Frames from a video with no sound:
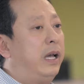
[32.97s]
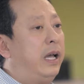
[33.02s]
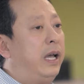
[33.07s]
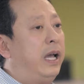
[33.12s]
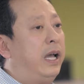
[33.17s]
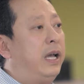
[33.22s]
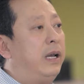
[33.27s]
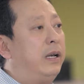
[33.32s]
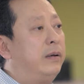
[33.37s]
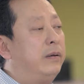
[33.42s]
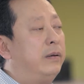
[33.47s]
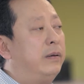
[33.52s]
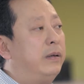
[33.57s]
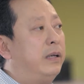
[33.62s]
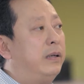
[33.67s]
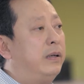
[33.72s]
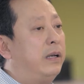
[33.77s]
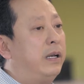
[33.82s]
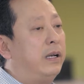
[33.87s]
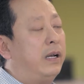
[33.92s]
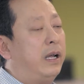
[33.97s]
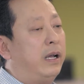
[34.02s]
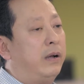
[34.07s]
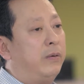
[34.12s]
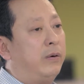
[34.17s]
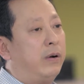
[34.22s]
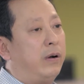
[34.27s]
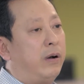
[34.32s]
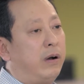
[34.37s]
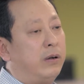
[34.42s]
And
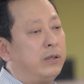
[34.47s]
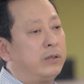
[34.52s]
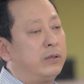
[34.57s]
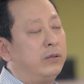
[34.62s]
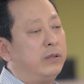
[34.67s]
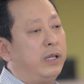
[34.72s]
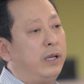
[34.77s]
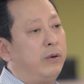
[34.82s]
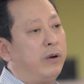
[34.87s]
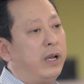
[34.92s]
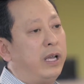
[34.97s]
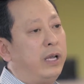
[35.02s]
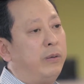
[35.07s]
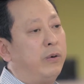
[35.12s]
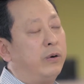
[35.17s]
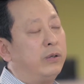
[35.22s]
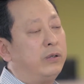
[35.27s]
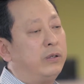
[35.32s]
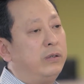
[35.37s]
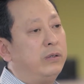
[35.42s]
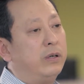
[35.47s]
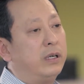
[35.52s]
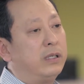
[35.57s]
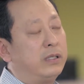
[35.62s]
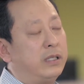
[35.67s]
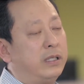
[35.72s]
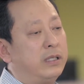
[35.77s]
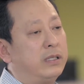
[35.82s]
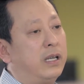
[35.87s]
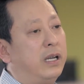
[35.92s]
also they were able to
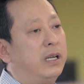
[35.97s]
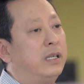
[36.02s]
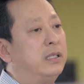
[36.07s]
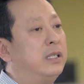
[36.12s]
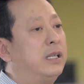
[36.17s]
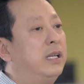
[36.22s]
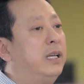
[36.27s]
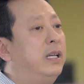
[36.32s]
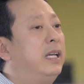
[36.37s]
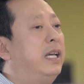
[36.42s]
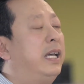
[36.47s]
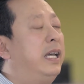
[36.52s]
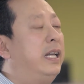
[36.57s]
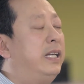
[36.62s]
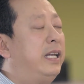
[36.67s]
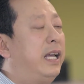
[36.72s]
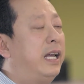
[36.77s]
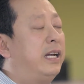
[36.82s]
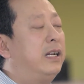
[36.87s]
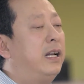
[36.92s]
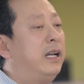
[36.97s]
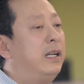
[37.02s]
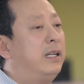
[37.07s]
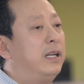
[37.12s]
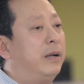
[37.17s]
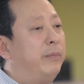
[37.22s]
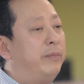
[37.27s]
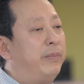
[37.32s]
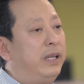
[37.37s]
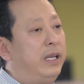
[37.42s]
assist us in getting it
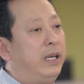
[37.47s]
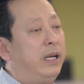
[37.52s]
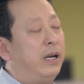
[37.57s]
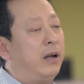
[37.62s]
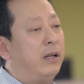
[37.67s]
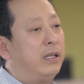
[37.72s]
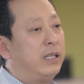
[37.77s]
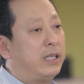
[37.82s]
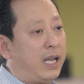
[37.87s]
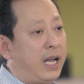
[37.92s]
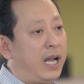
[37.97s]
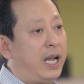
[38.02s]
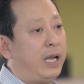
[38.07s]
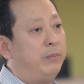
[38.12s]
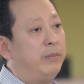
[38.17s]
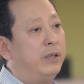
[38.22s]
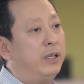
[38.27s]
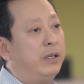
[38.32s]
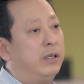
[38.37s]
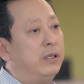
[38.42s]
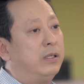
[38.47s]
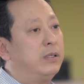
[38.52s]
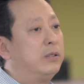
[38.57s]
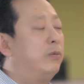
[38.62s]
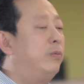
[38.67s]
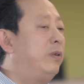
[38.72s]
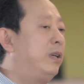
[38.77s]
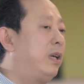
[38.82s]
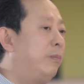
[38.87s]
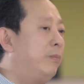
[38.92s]
complete on time so
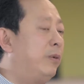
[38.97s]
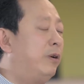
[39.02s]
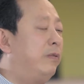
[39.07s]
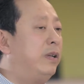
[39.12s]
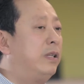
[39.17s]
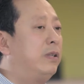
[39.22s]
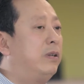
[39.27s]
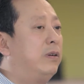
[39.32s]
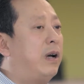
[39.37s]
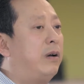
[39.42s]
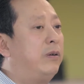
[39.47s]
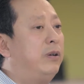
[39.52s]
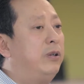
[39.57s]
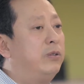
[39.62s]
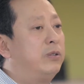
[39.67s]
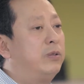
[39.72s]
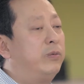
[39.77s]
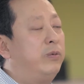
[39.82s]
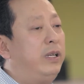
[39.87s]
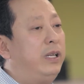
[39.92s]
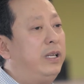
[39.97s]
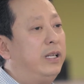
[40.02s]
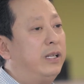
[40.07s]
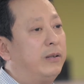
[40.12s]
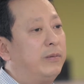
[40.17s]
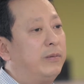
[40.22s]
we can move into our new suite.